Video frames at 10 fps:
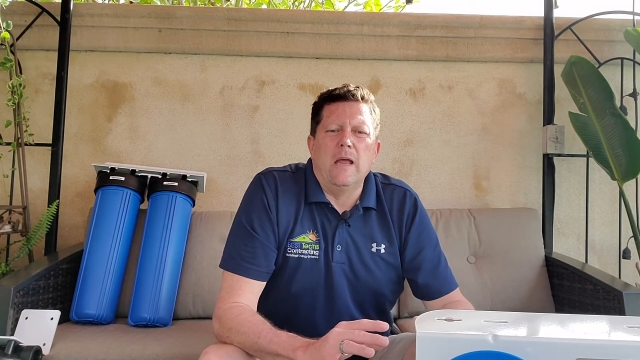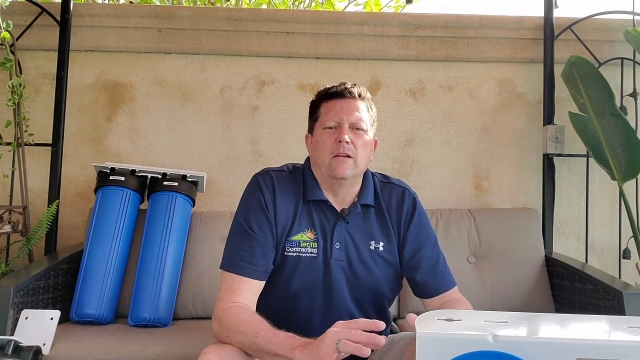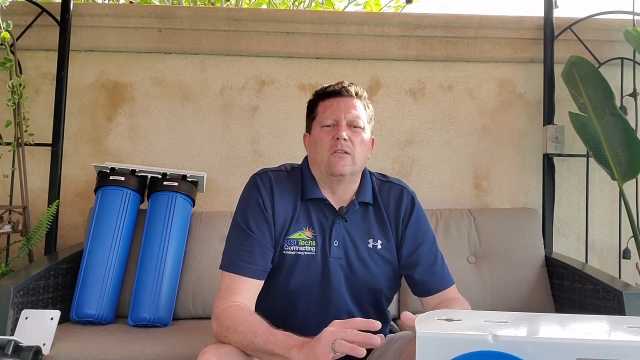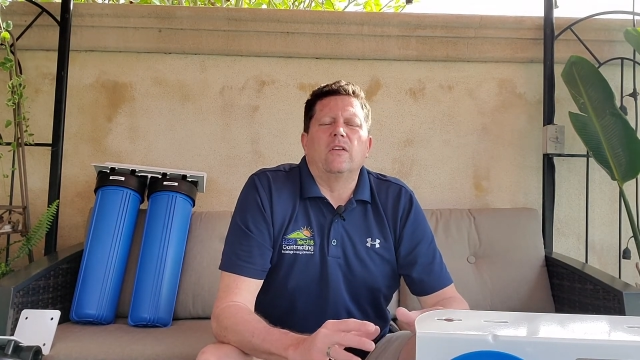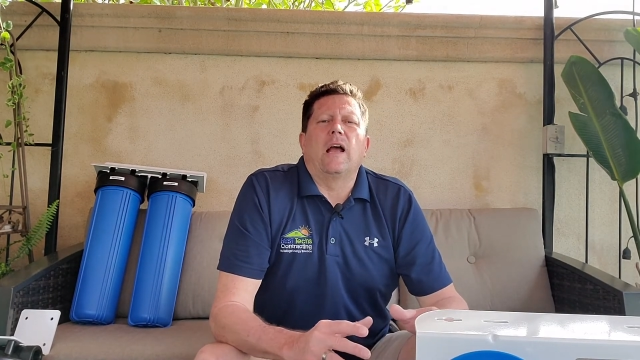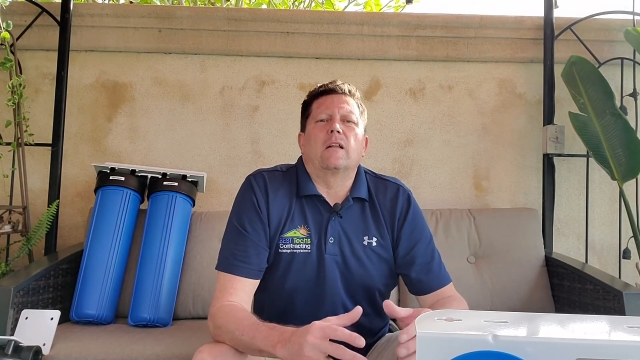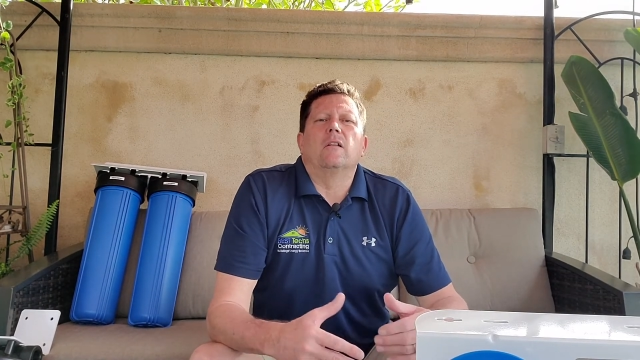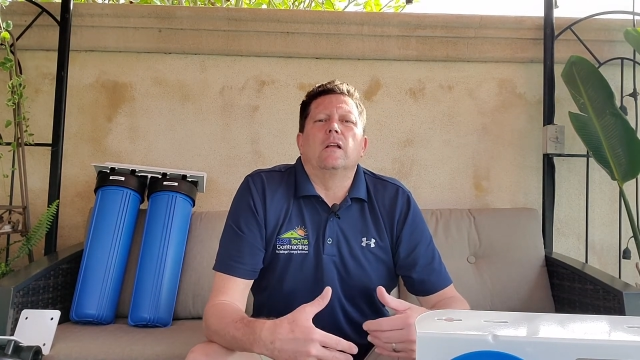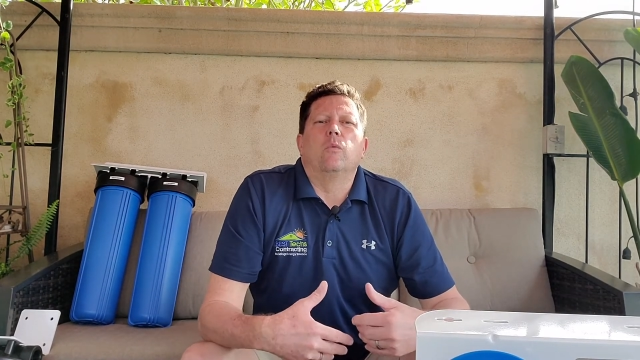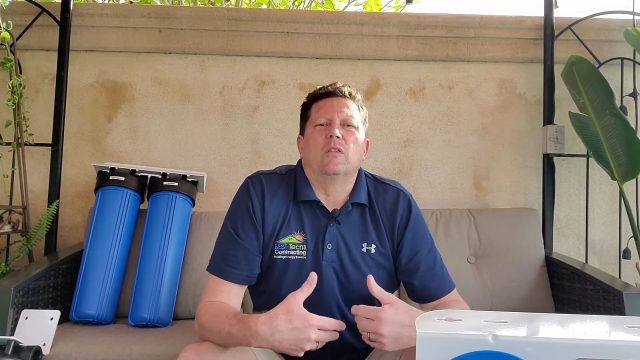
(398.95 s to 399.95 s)
and
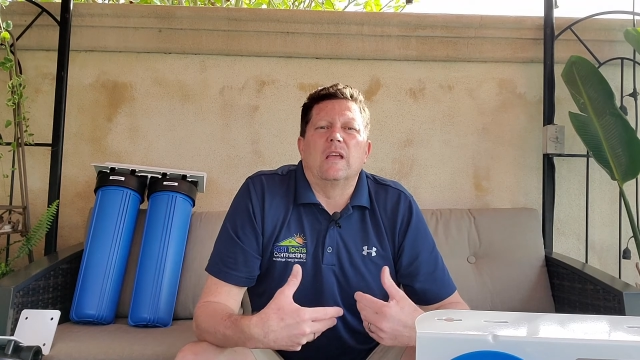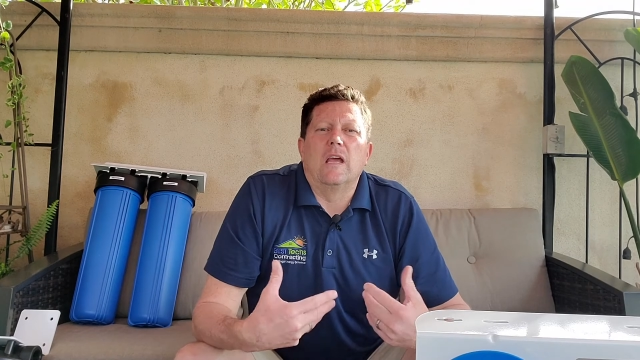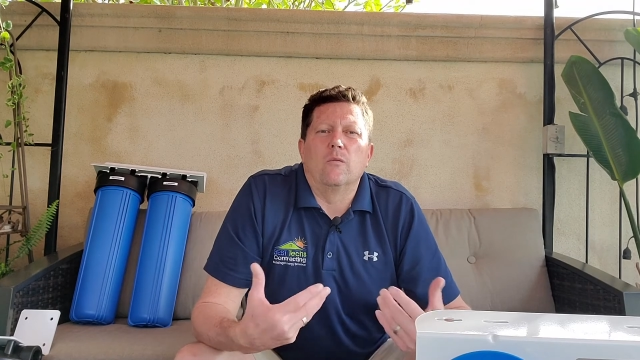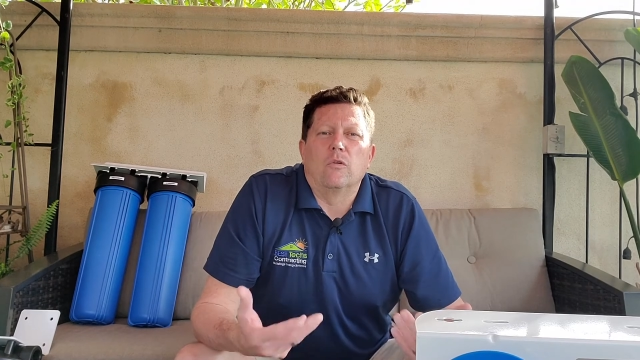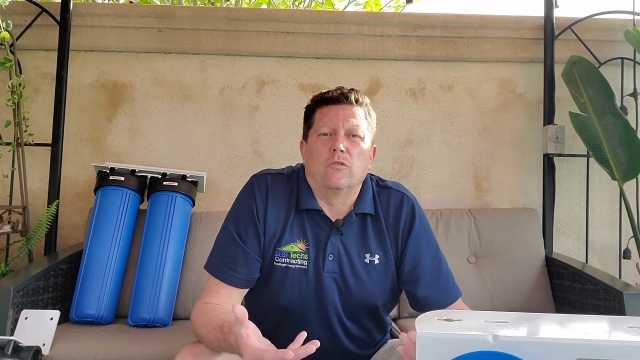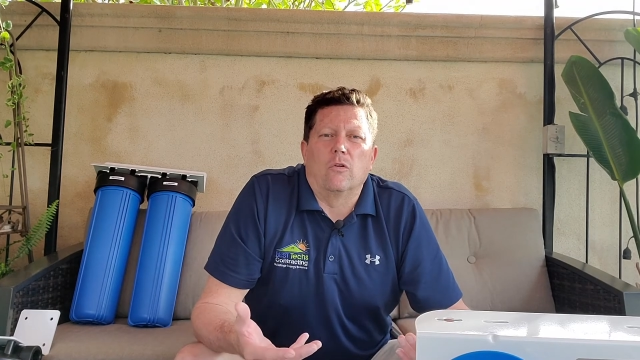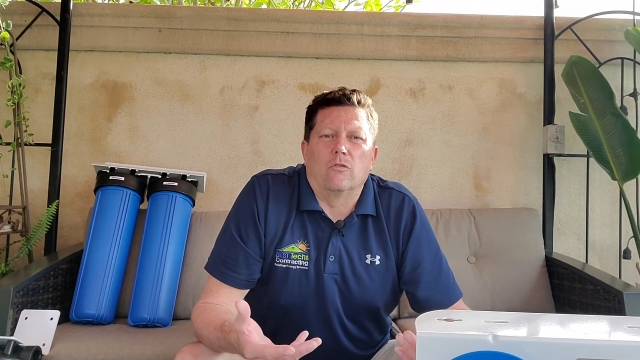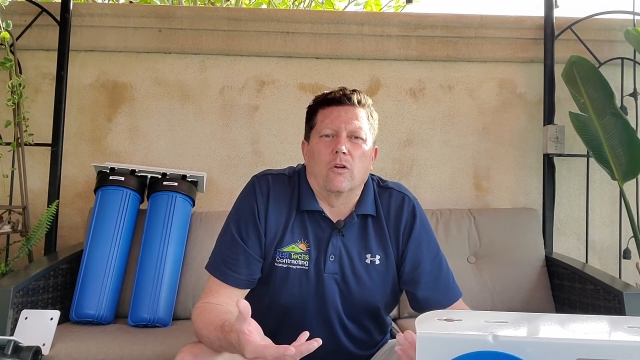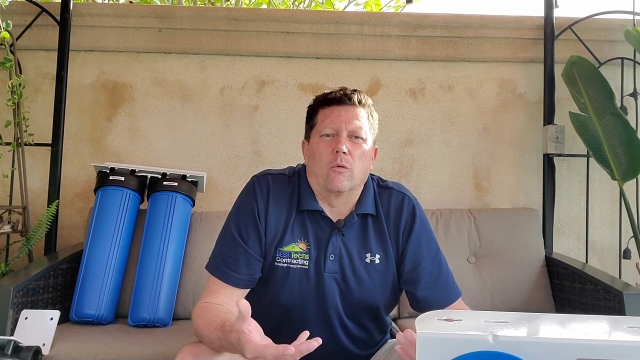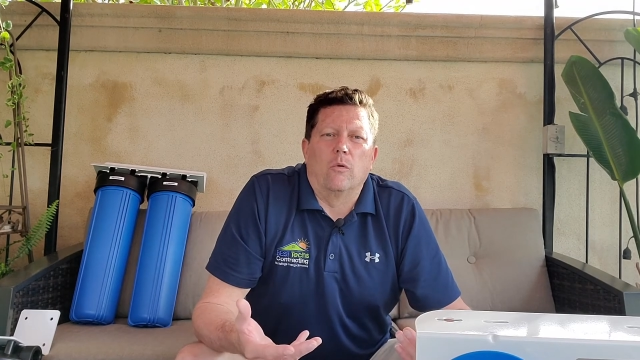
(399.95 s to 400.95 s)
exactly what the end
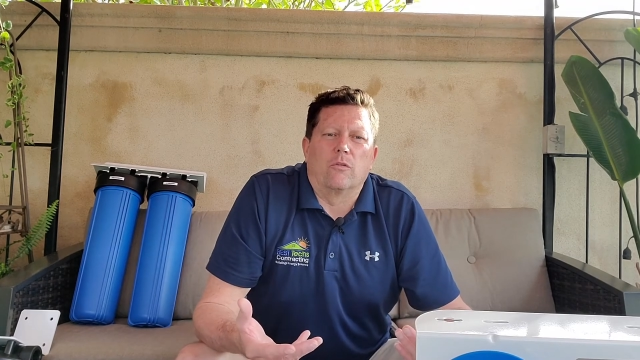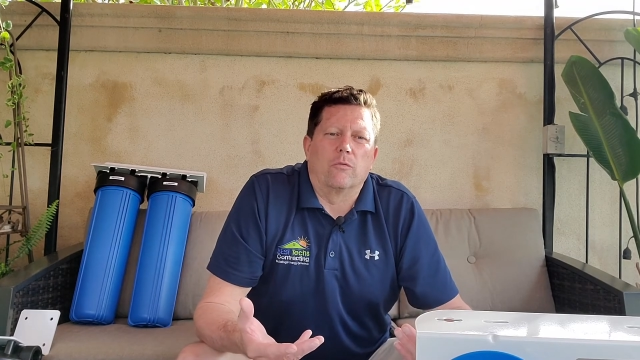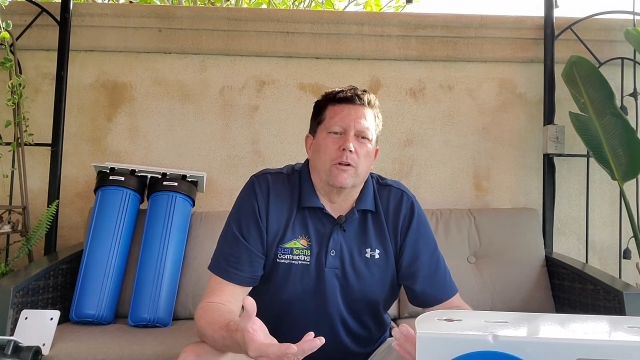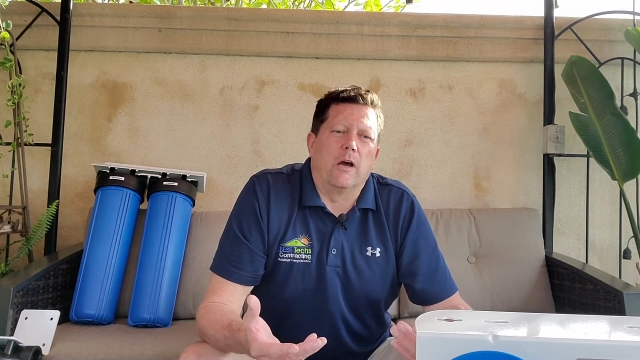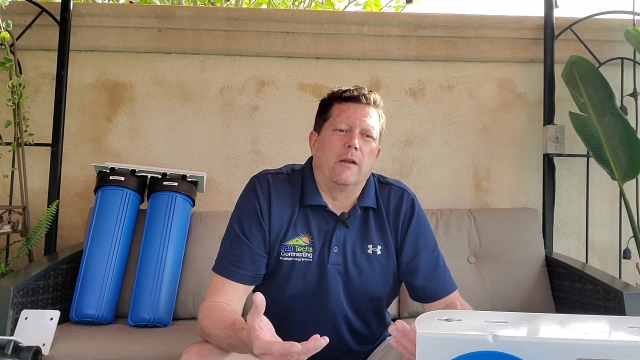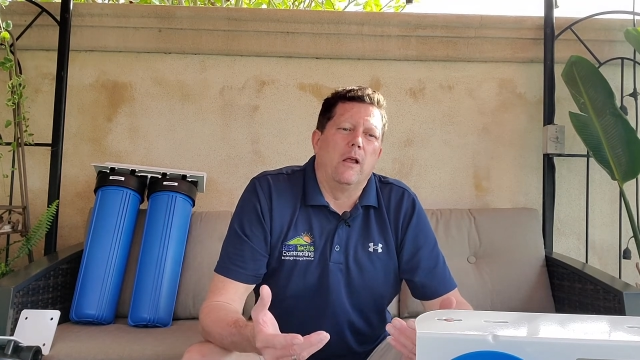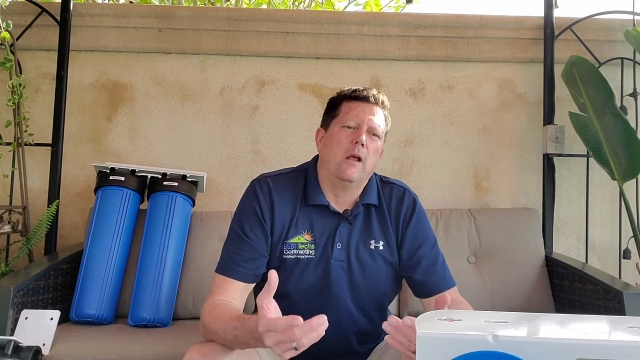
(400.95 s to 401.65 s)
results are once we're done.